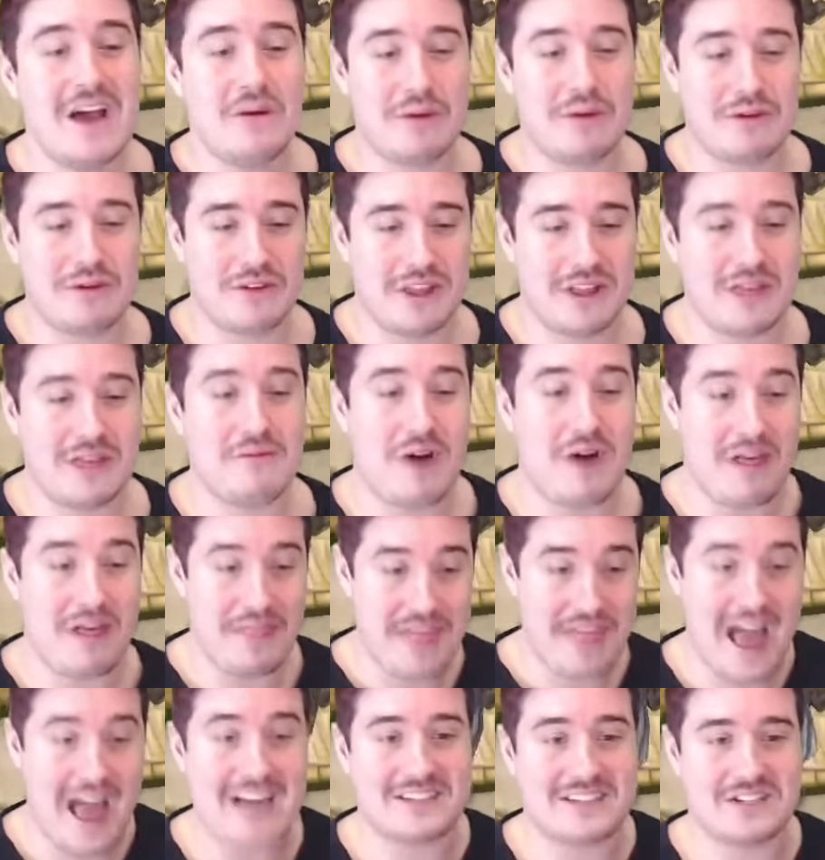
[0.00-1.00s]
We really
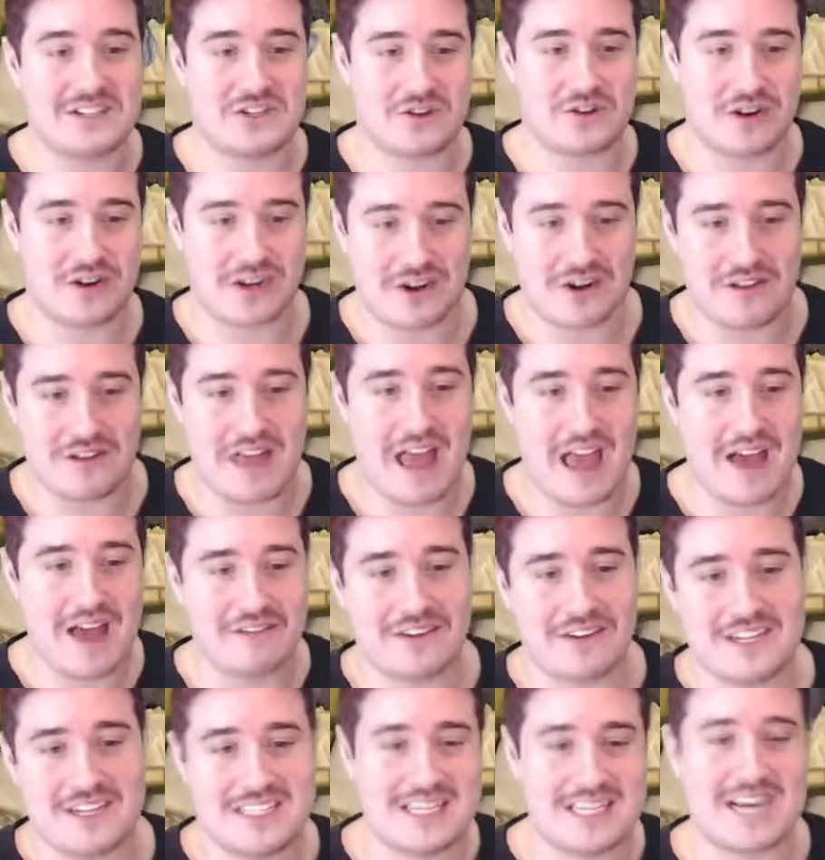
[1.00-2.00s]
want that to trigger that
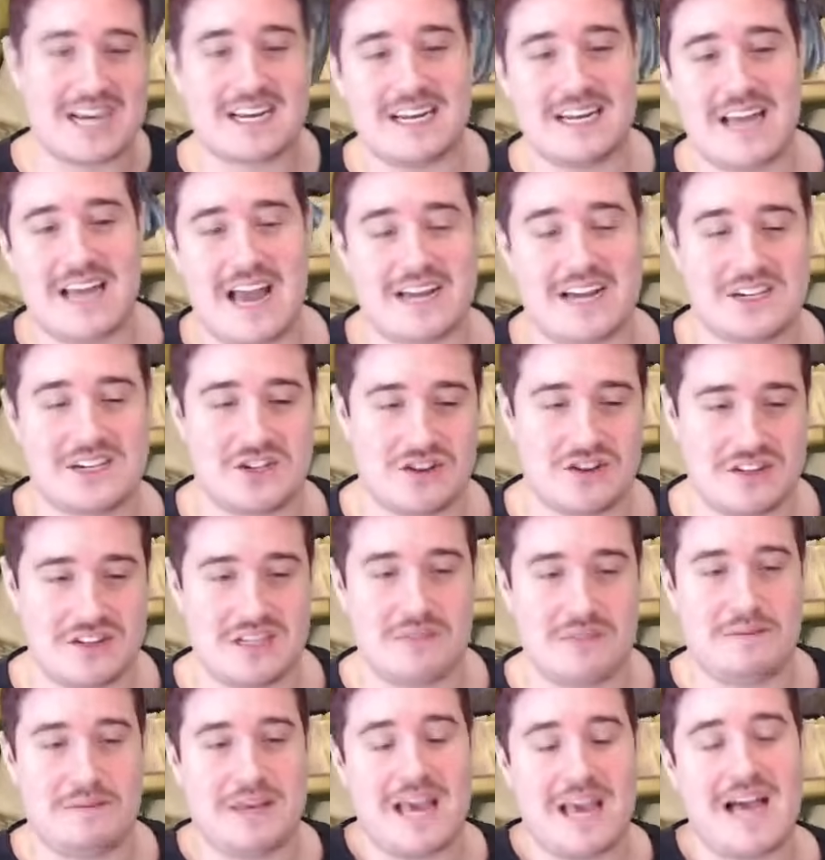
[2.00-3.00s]
every second extra
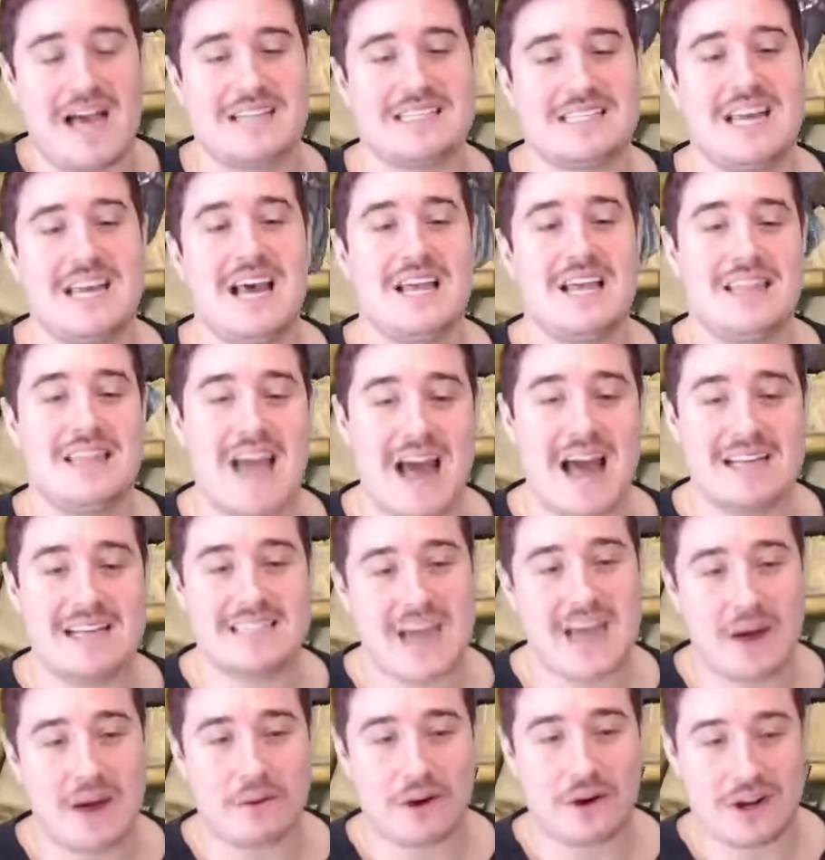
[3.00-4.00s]
DPS. That is
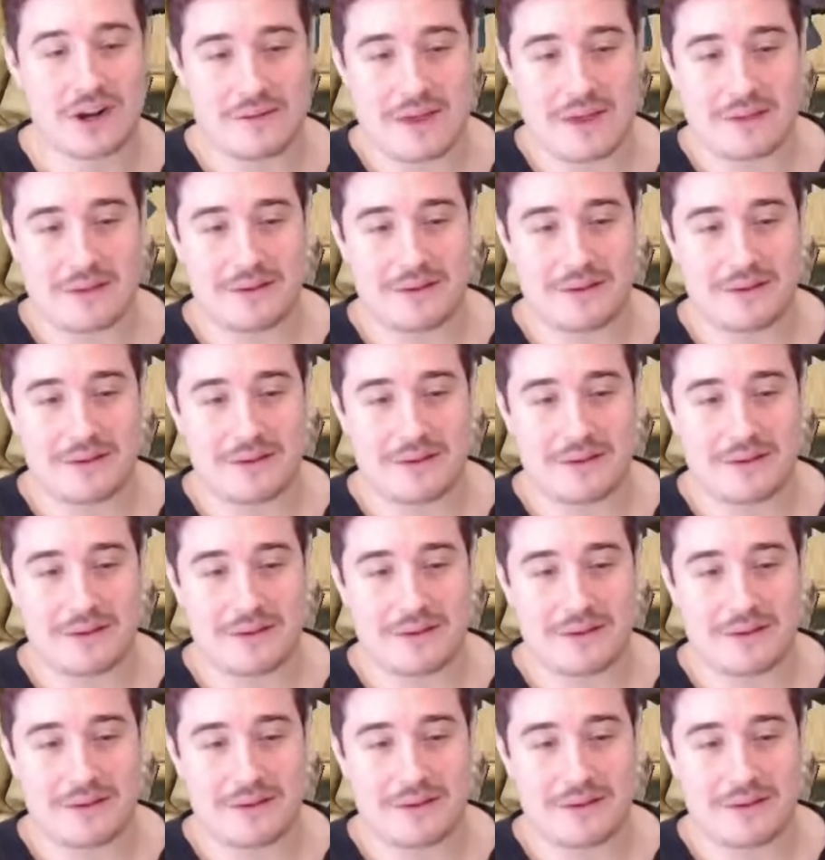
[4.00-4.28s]
how we're going to be able